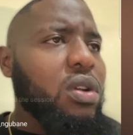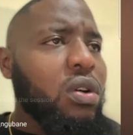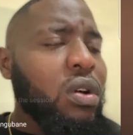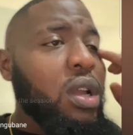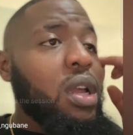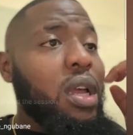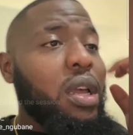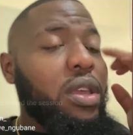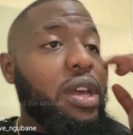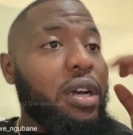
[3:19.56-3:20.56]
So
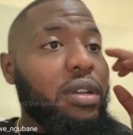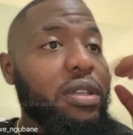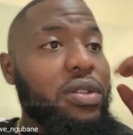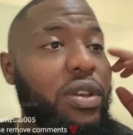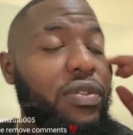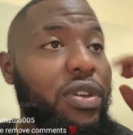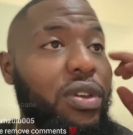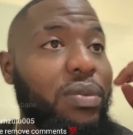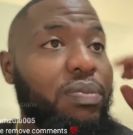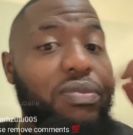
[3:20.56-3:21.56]
if
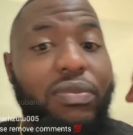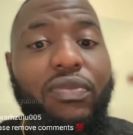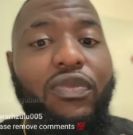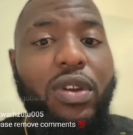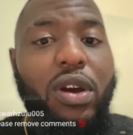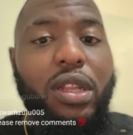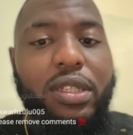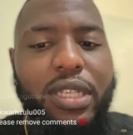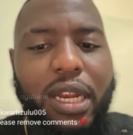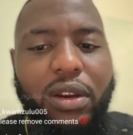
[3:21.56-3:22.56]
you're
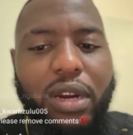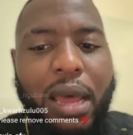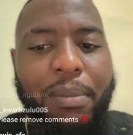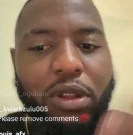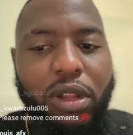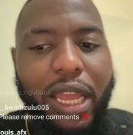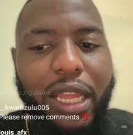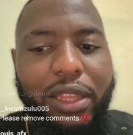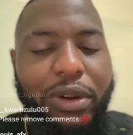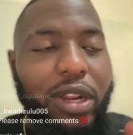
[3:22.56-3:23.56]
on a Telegram, you'll
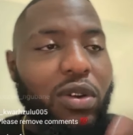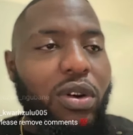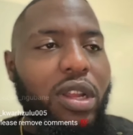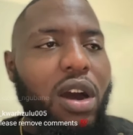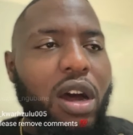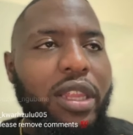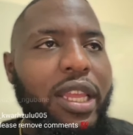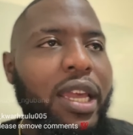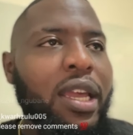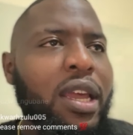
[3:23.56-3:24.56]
get the recording
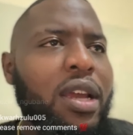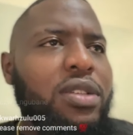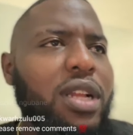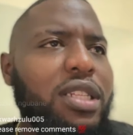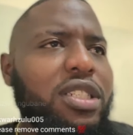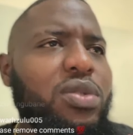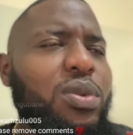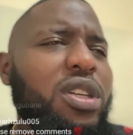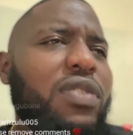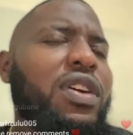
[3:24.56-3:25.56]
on there. So I'll just
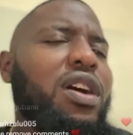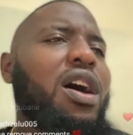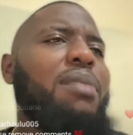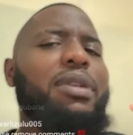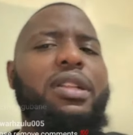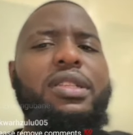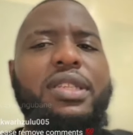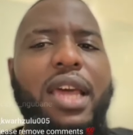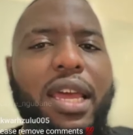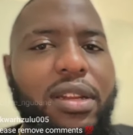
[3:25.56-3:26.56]
switch off the comments